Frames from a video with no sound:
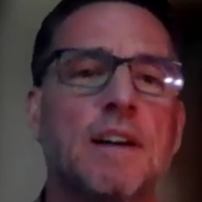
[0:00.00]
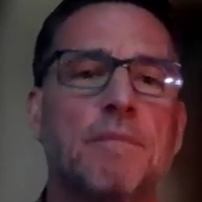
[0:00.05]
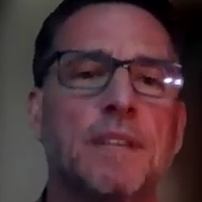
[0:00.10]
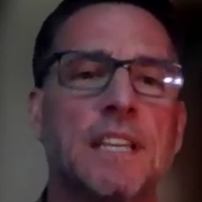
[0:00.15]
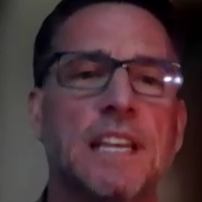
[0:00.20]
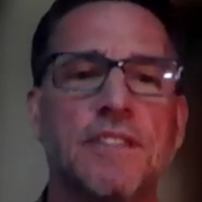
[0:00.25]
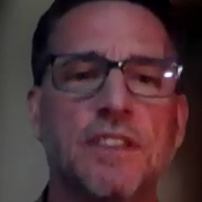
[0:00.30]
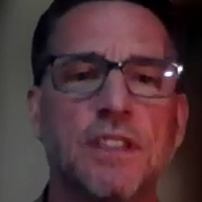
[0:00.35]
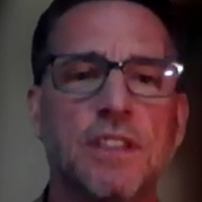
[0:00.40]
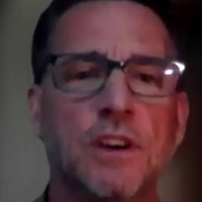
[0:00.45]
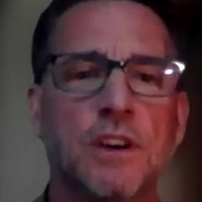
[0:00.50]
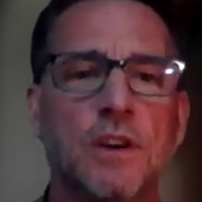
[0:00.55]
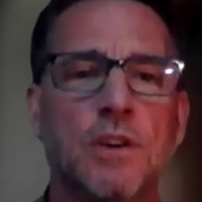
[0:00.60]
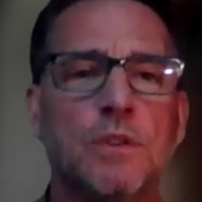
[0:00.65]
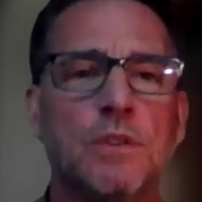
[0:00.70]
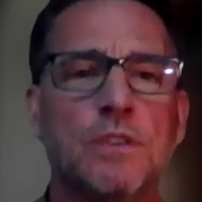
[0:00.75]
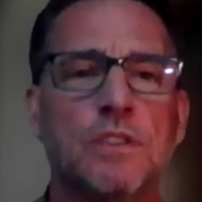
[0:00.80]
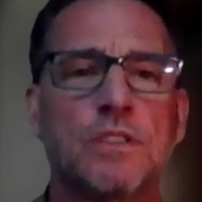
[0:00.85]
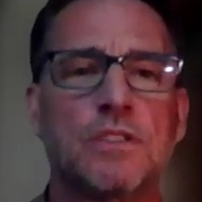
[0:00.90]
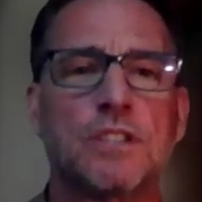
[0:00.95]
even though it
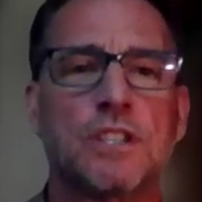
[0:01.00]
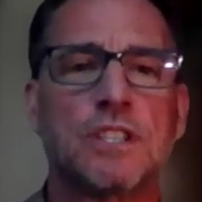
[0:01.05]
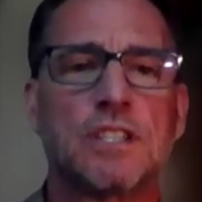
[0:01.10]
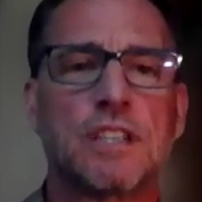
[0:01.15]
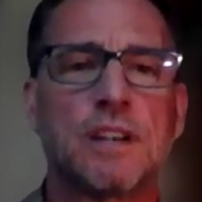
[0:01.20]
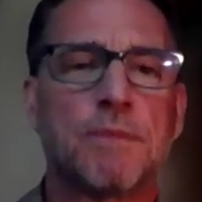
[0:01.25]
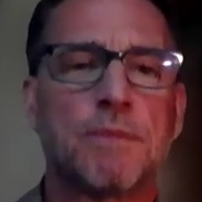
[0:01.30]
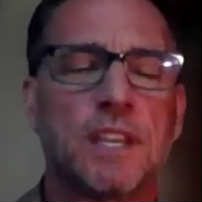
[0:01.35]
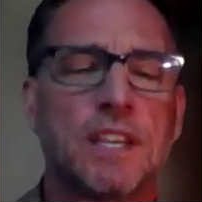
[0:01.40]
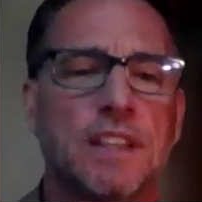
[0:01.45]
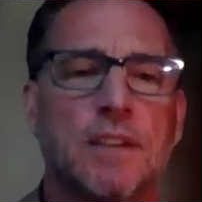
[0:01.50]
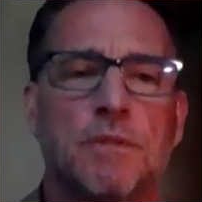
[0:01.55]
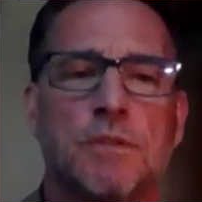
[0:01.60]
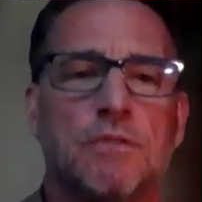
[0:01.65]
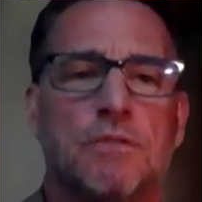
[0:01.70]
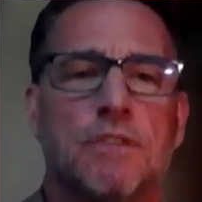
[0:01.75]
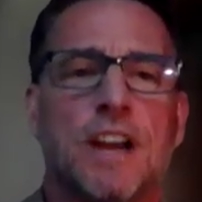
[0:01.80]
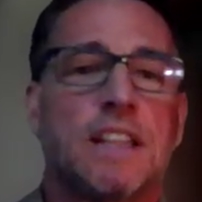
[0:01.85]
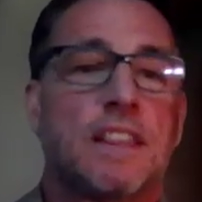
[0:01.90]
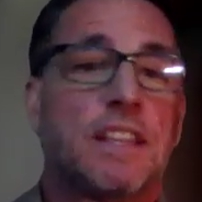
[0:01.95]
was just something that
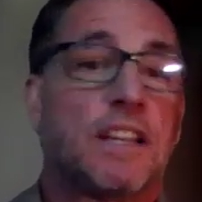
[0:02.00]
was right